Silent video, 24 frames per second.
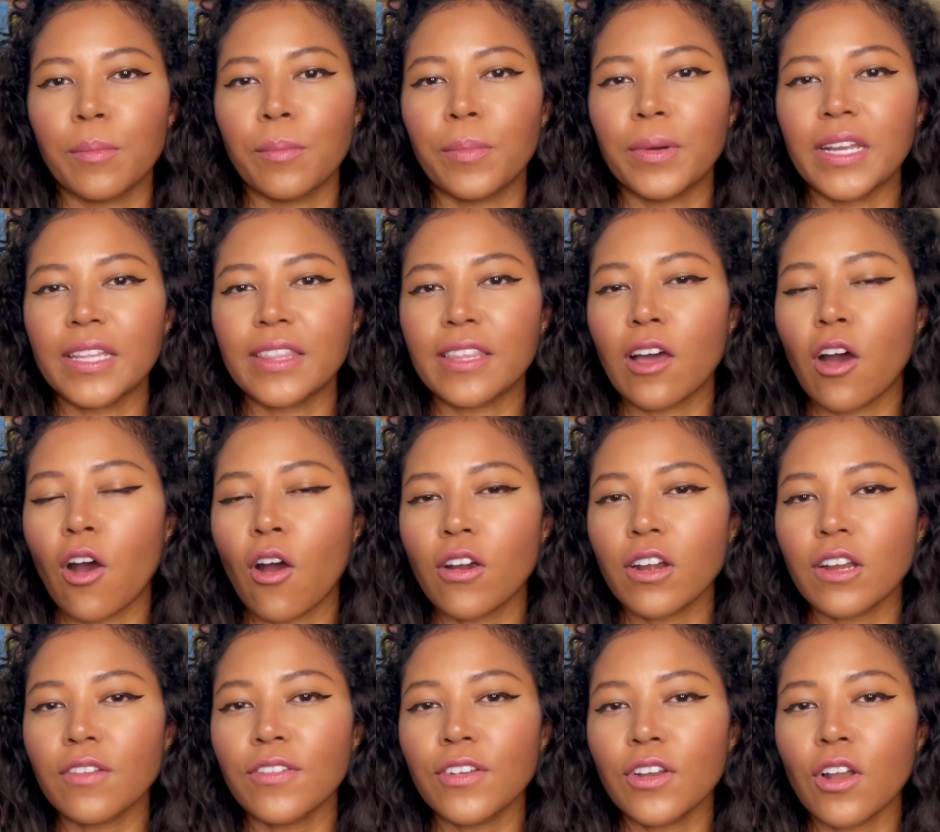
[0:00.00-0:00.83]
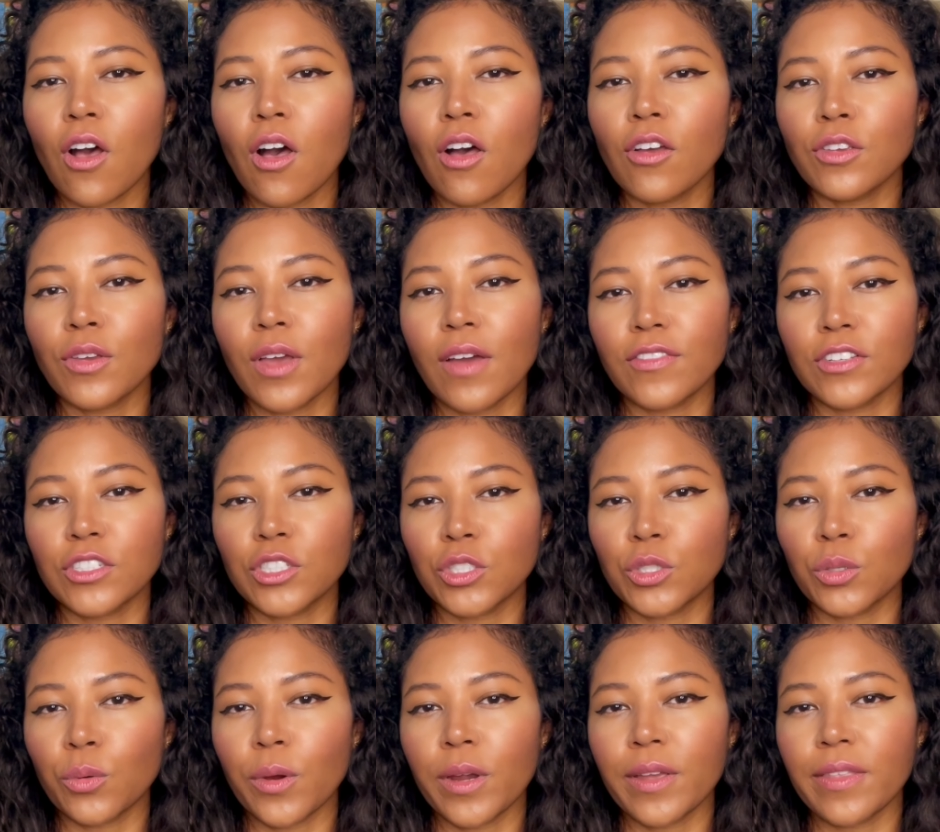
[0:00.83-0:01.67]
But at the heart of it all, you have a
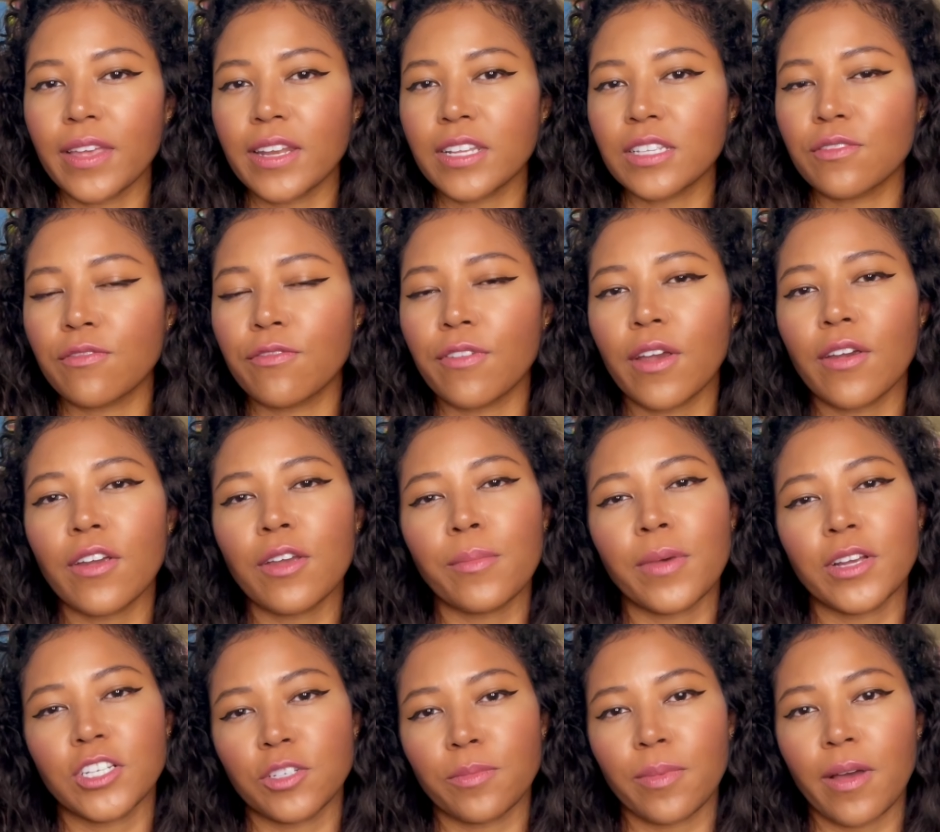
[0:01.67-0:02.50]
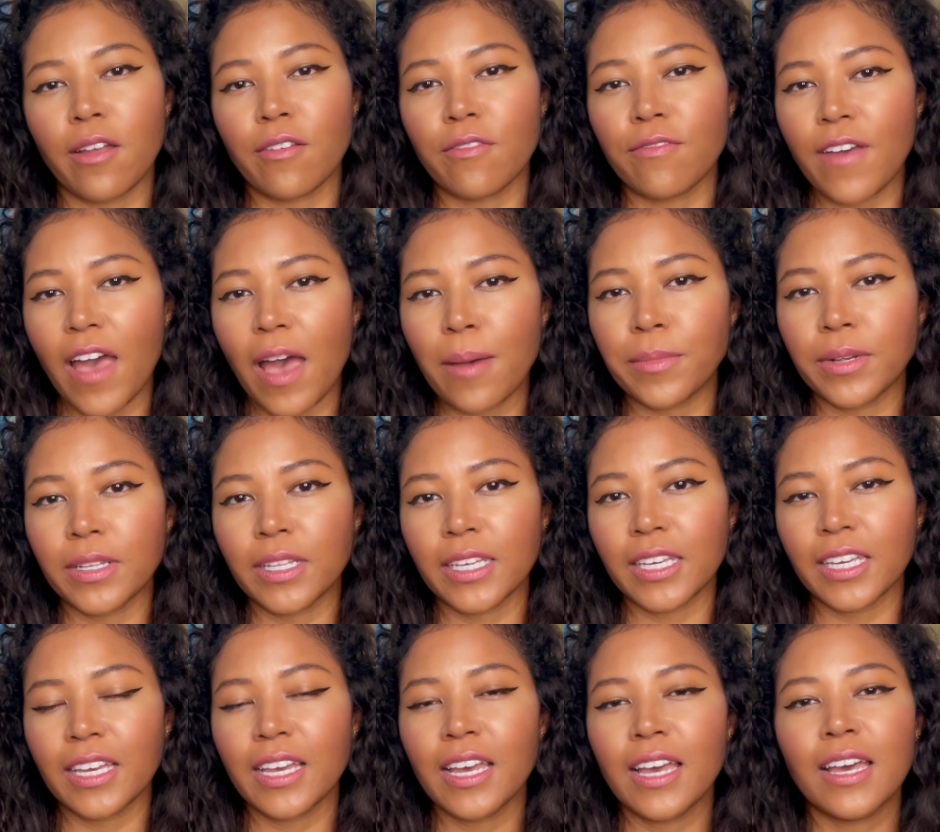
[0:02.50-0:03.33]
story that is very much about
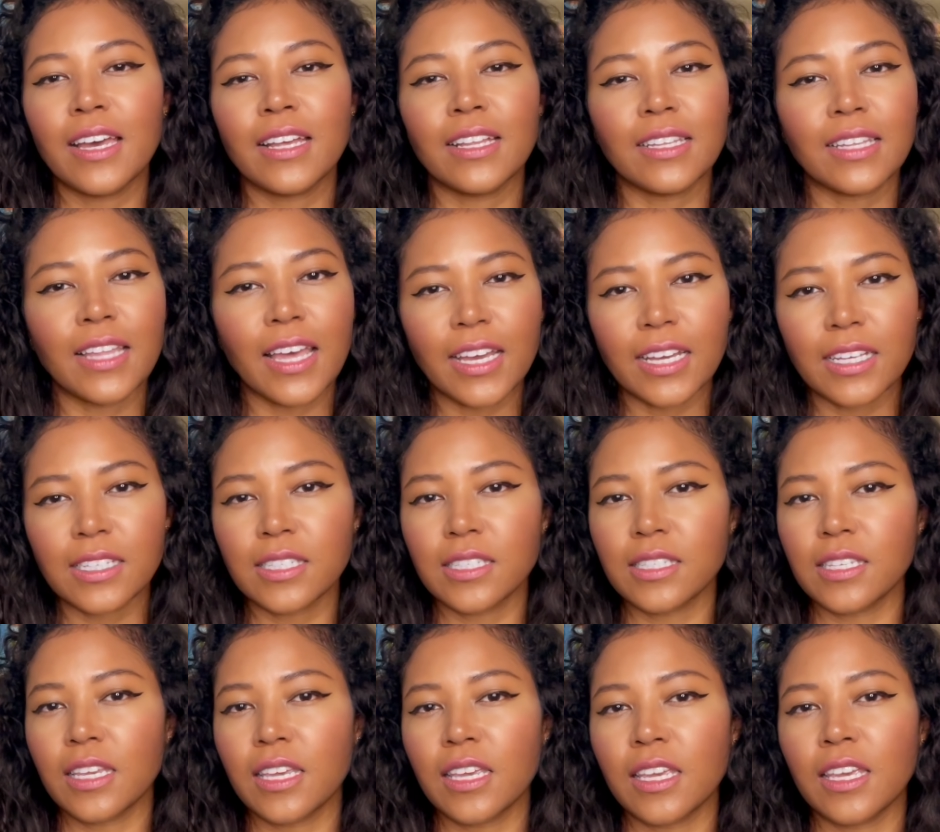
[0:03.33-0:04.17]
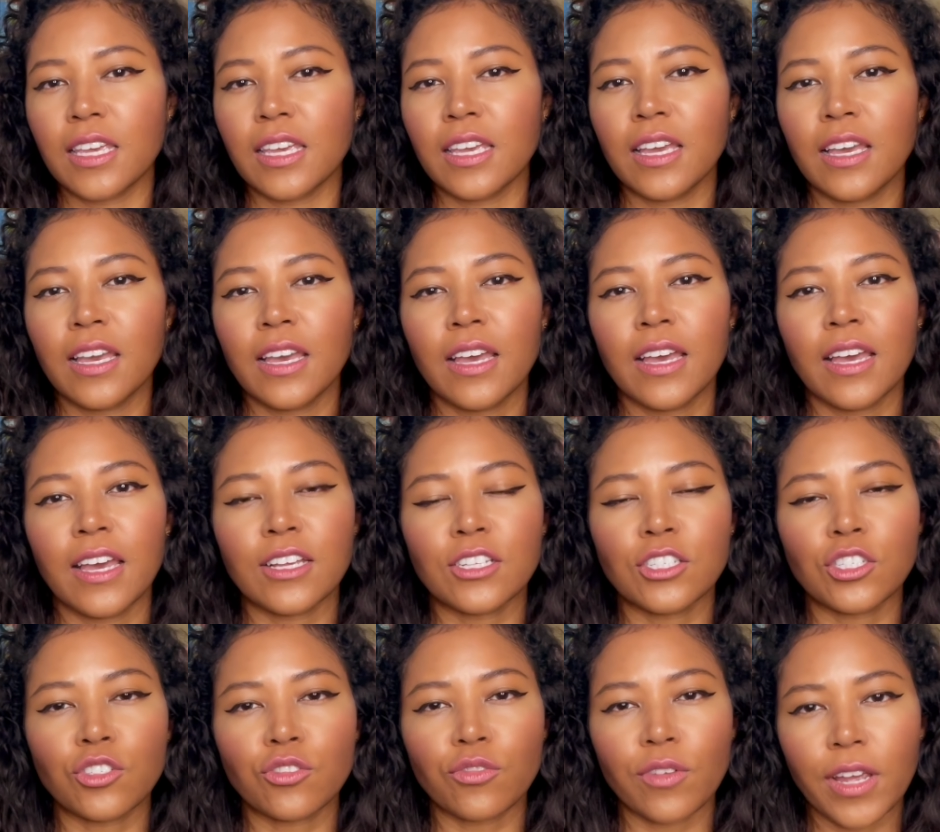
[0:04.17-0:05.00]
family, legacy,
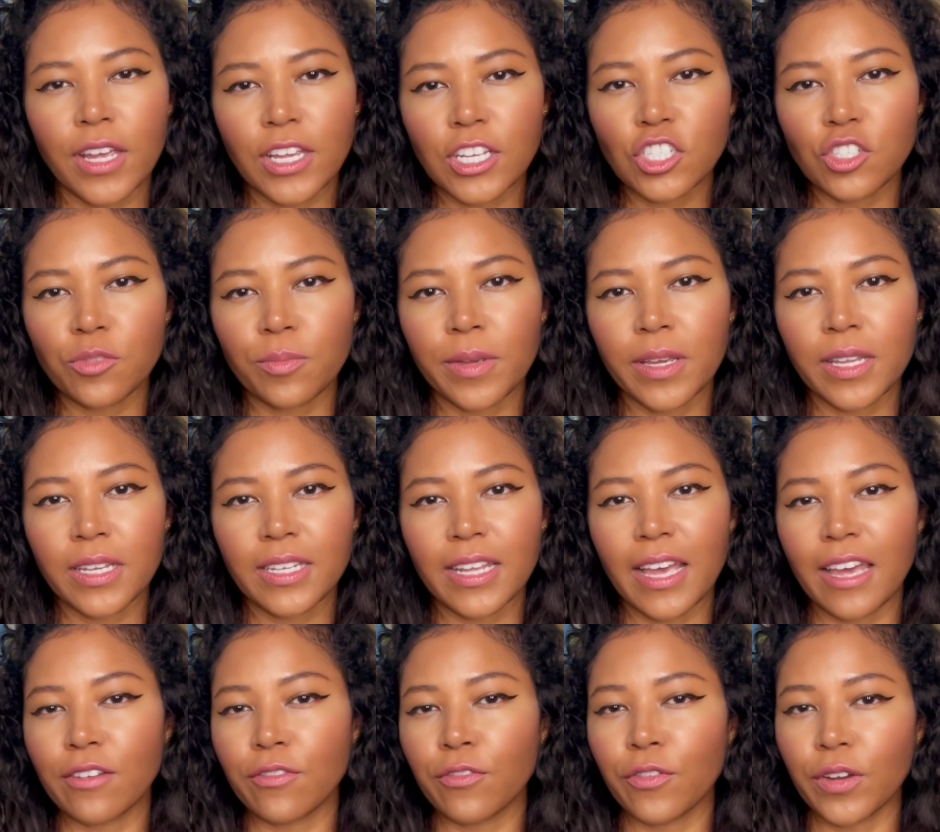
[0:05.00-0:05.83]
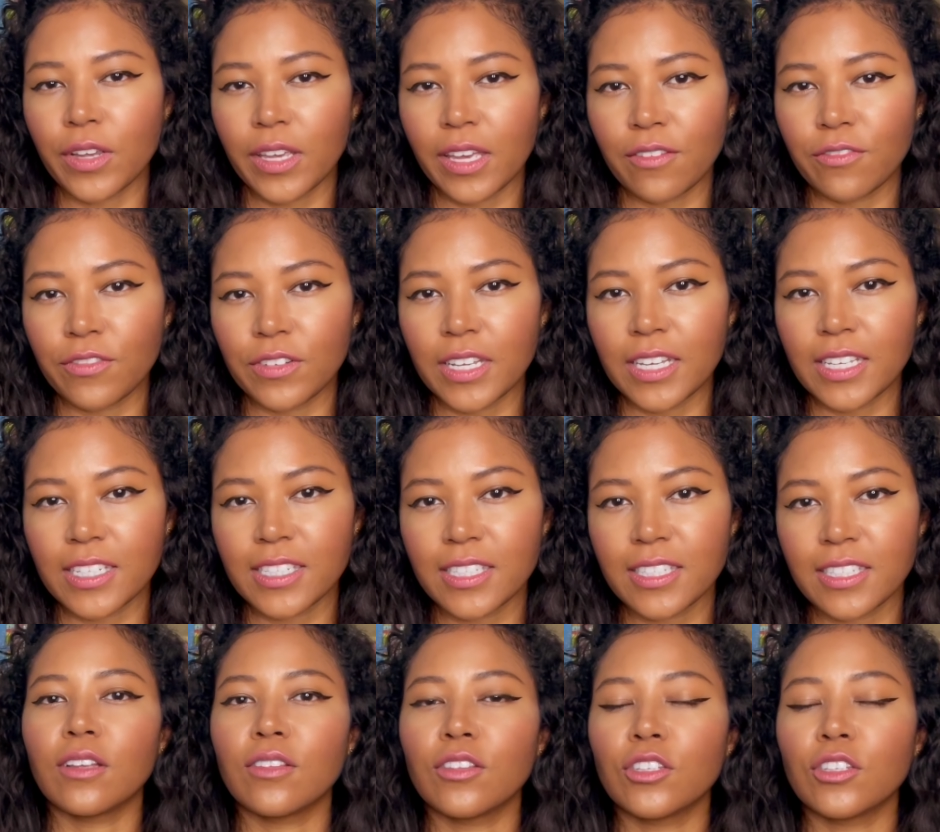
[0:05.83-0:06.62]
estrangement, and forgiveness.